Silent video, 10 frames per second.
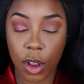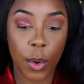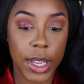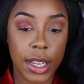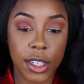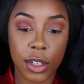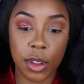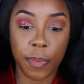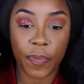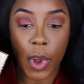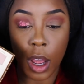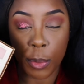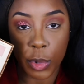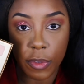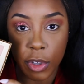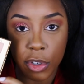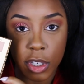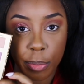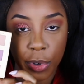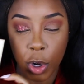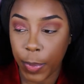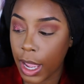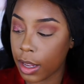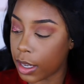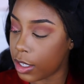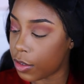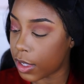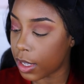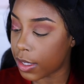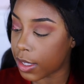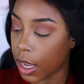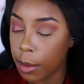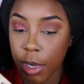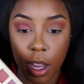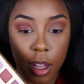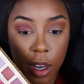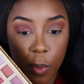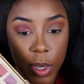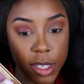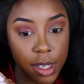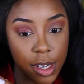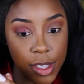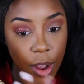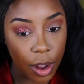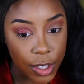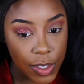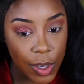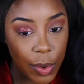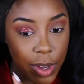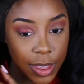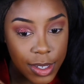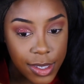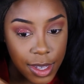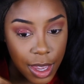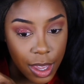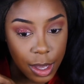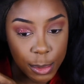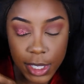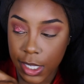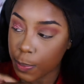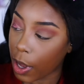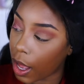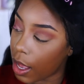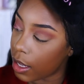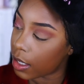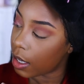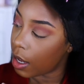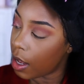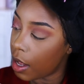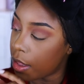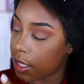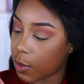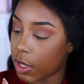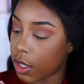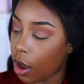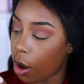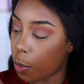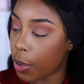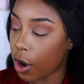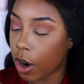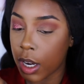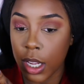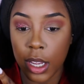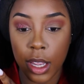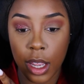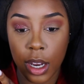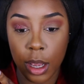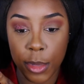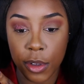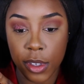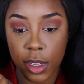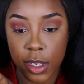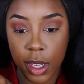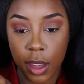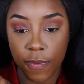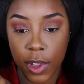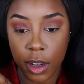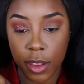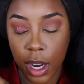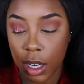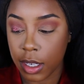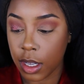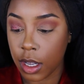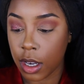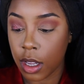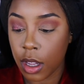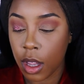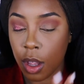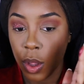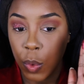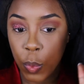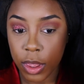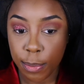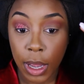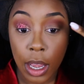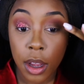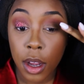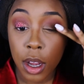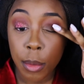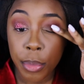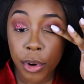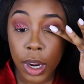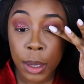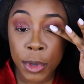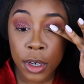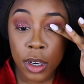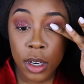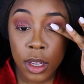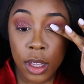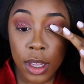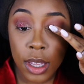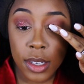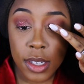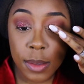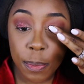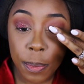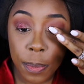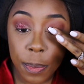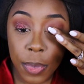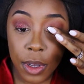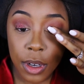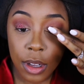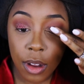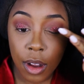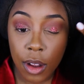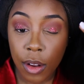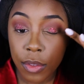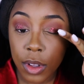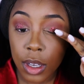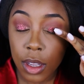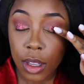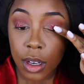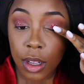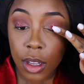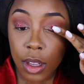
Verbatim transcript: going into the um, Revolution Pro palette using that same color, which is also in the same spot. This one is called Party, and I'm using the same finger that I did with my um, primer and just put it on the lid.